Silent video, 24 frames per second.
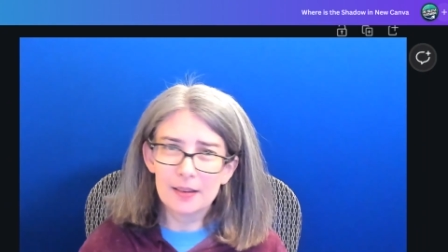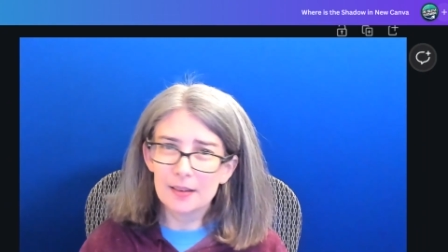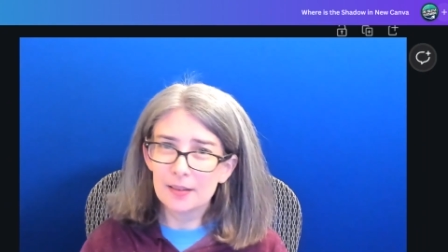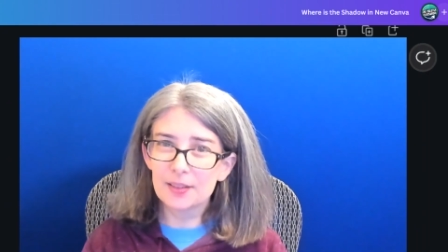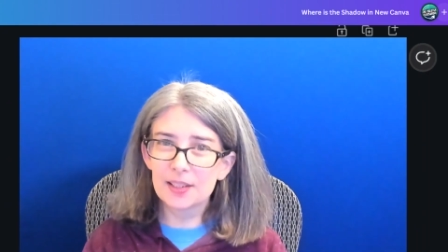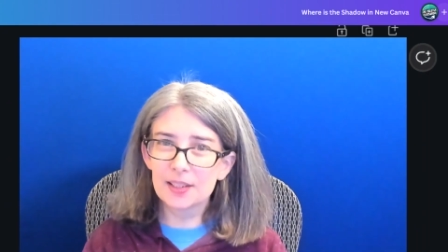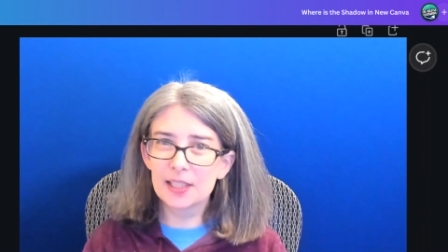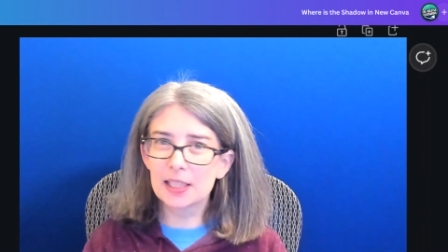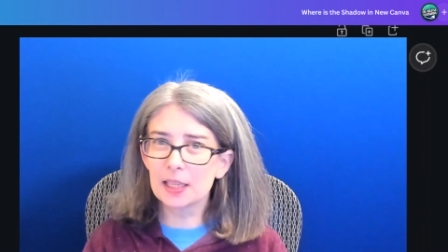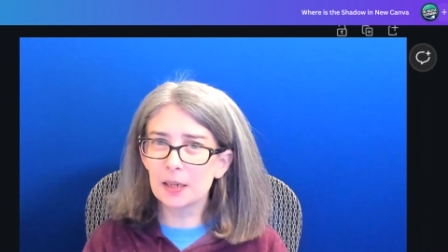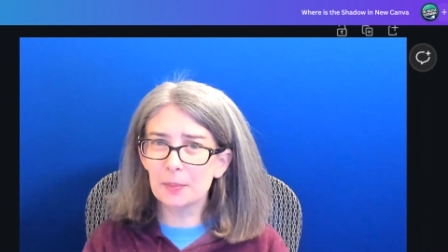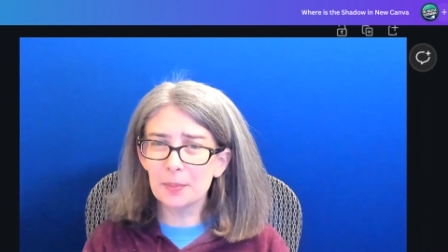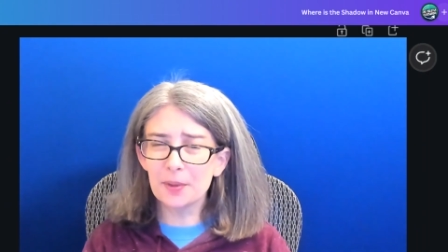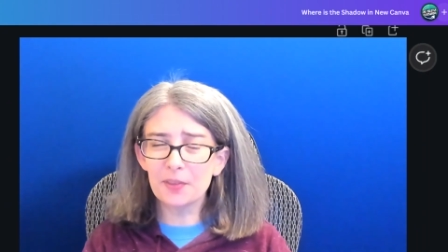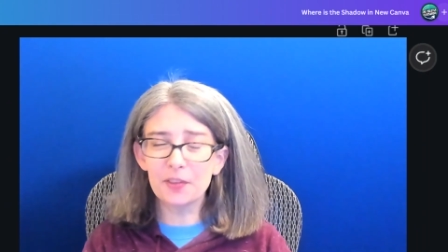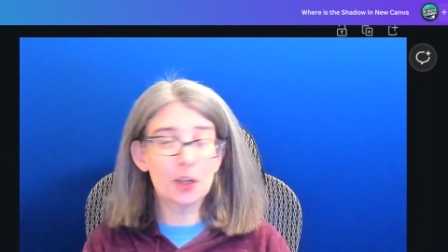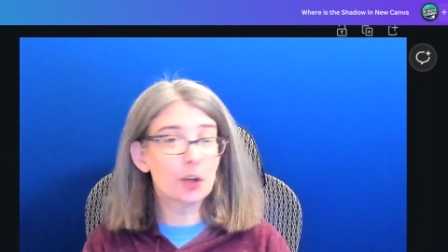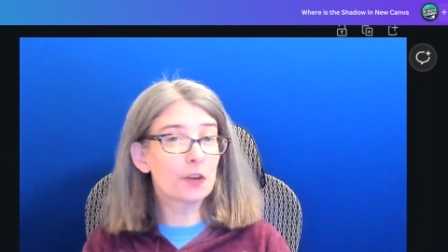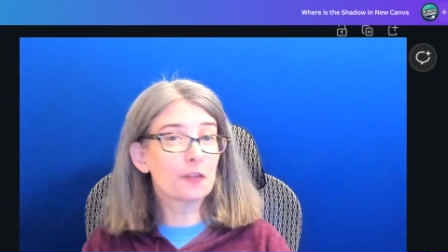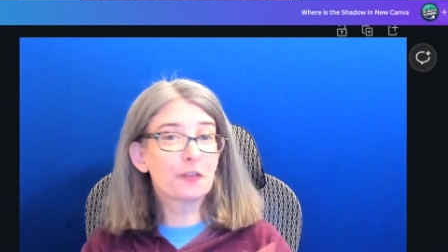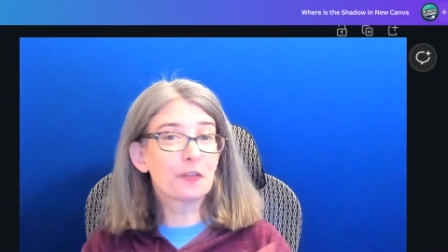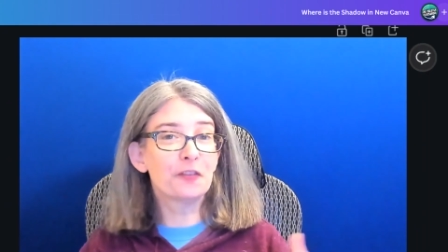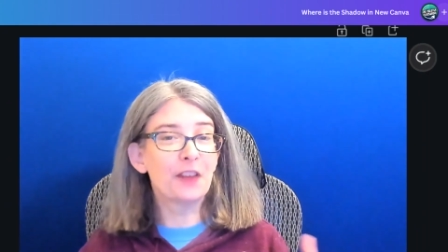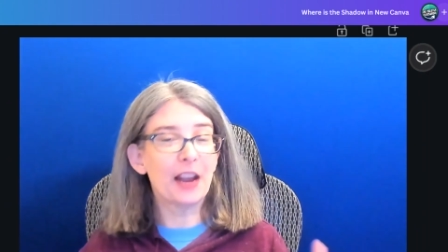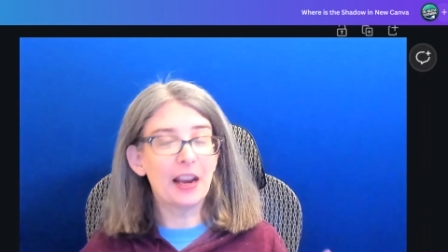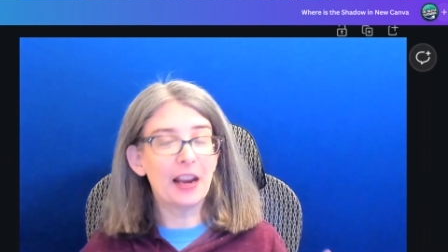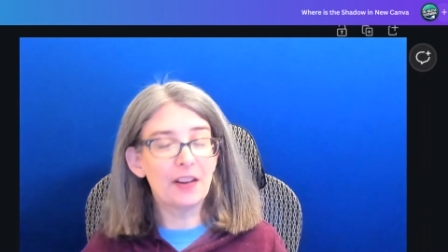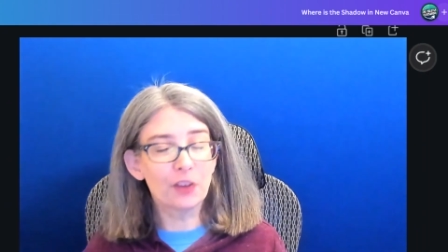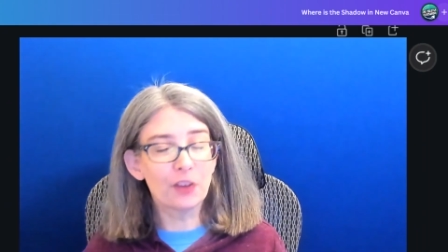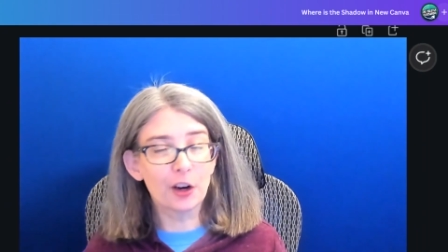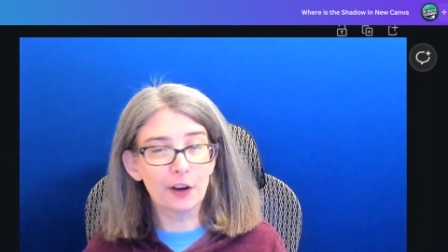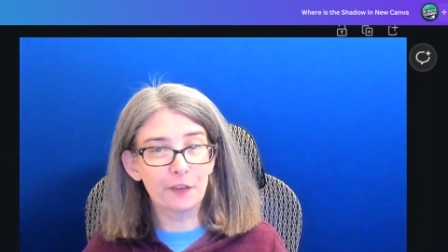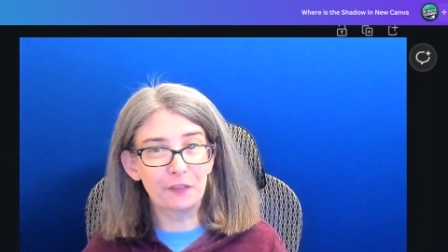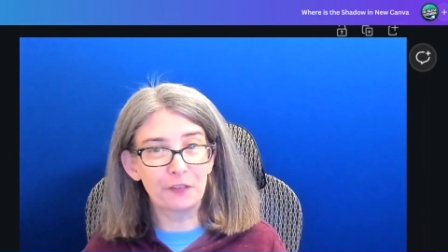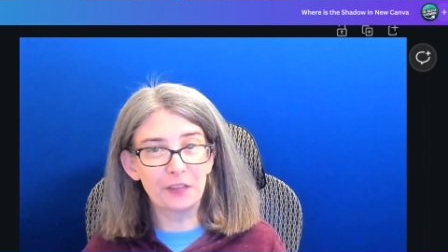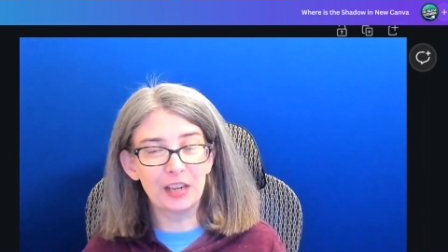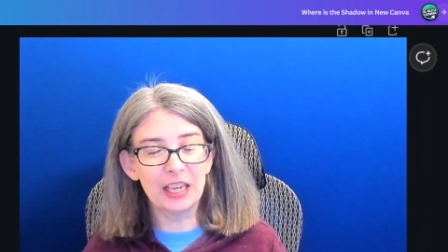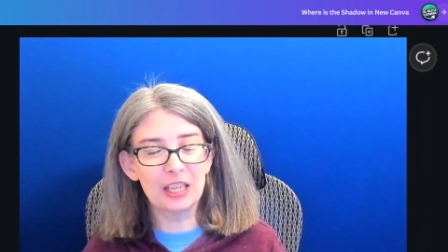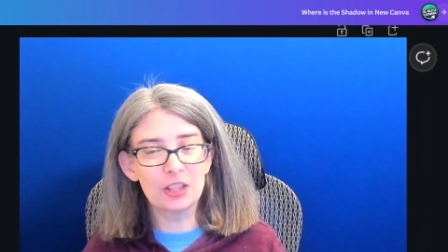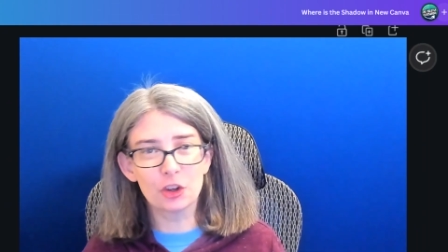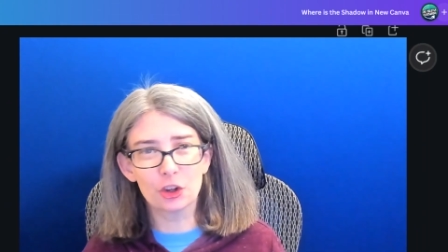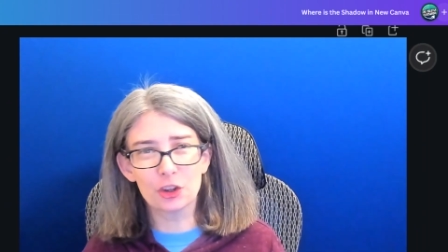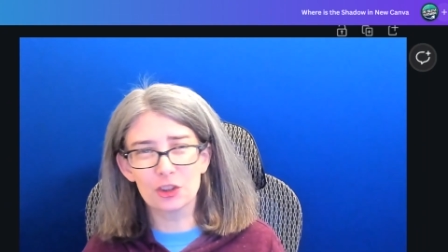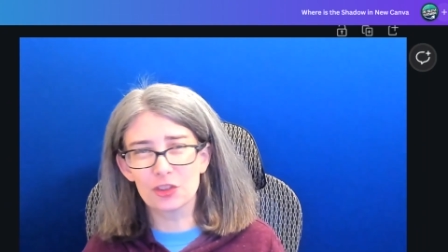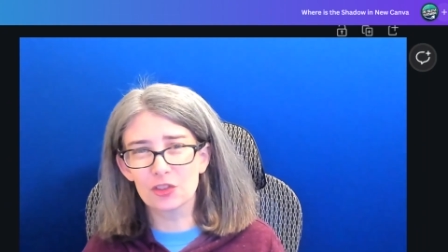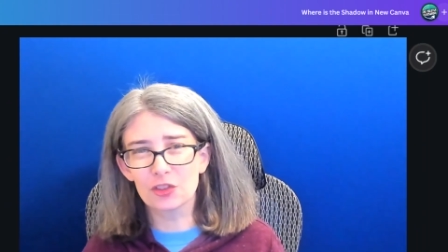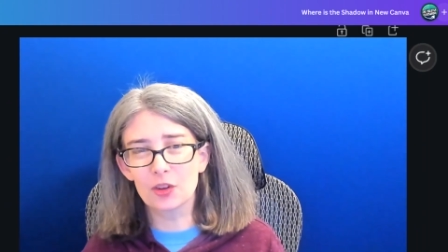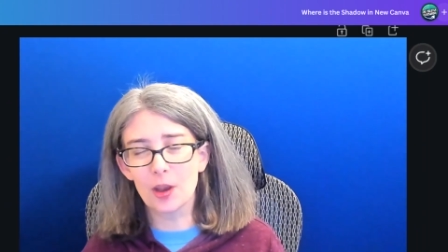some of your favorite
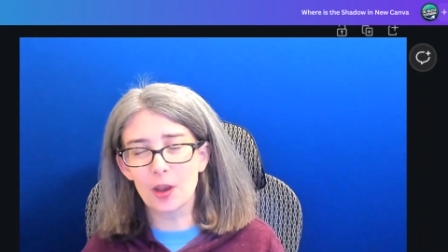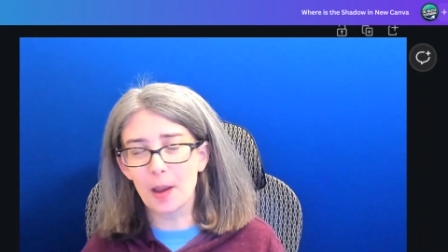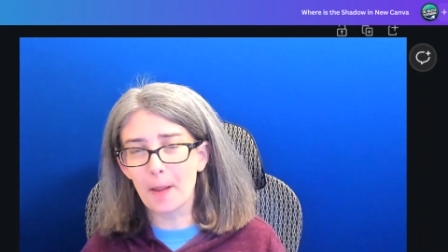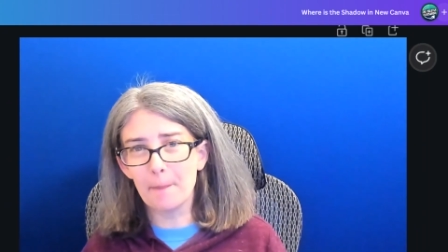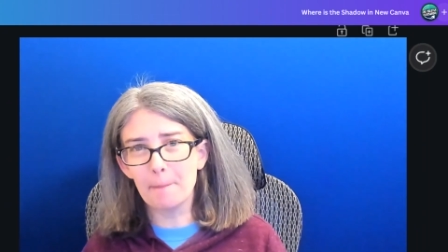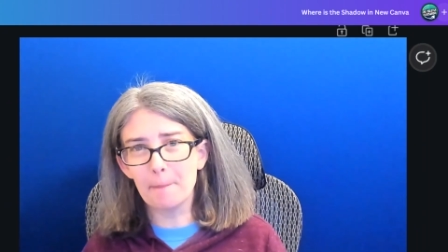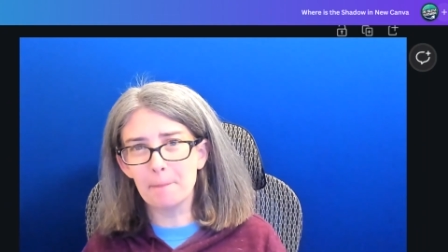features